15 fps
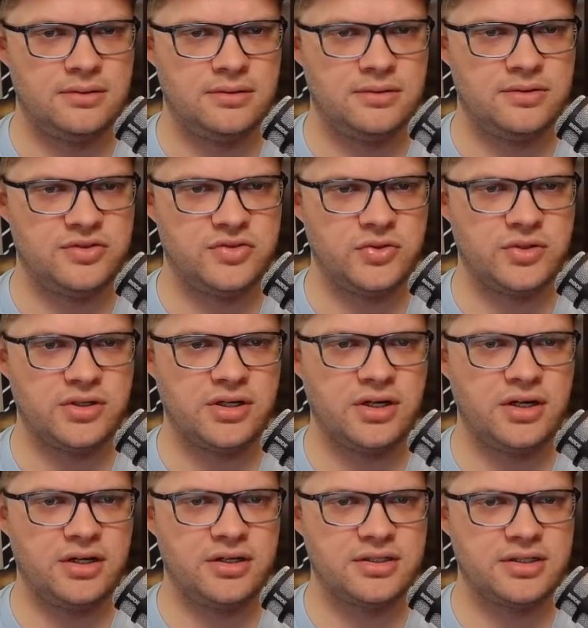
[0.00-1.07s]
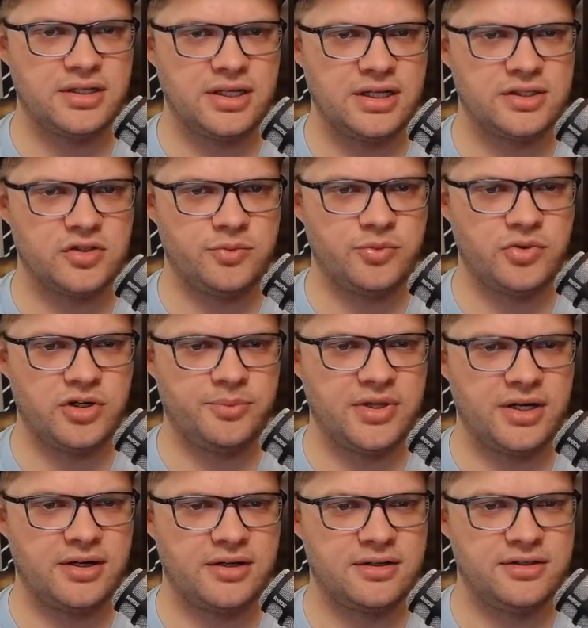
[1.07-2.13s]
Sword Art, I guess I'll put up
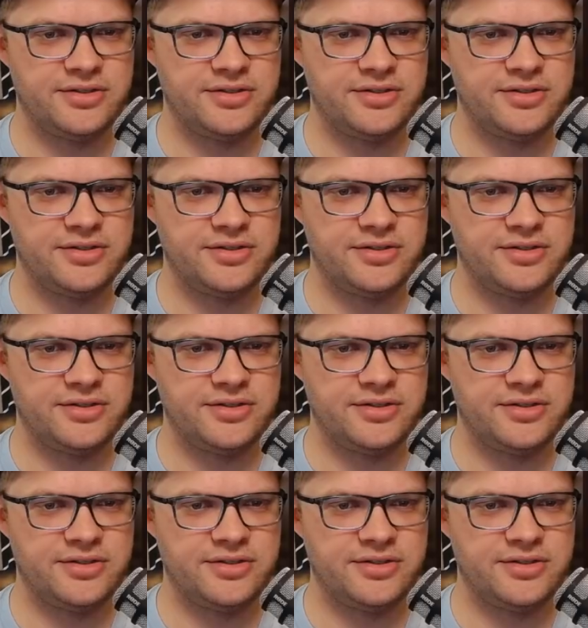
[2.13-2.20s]
there